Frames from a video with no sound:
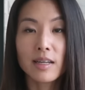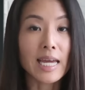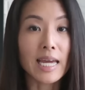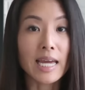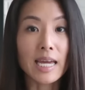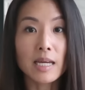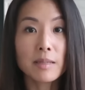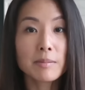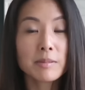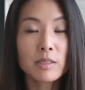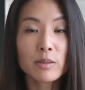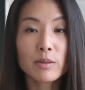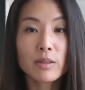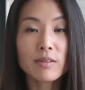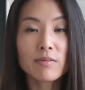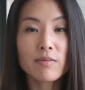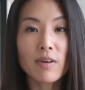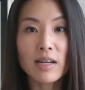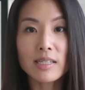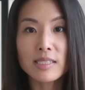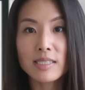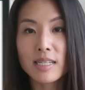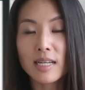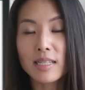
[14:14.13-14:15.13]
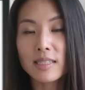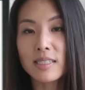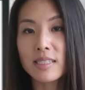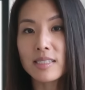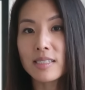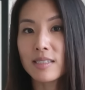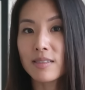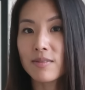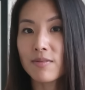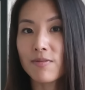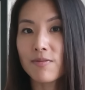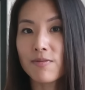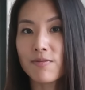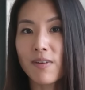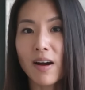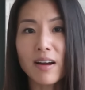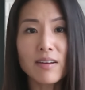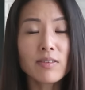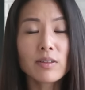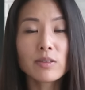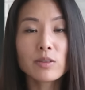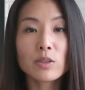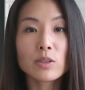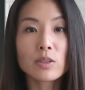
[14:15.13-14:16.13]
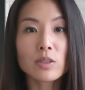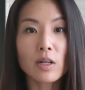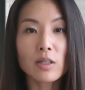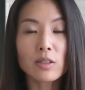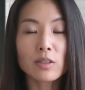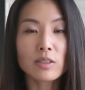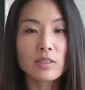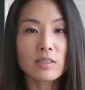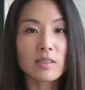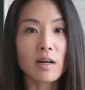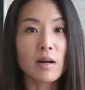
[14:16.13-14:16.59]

Aim to invest at least $500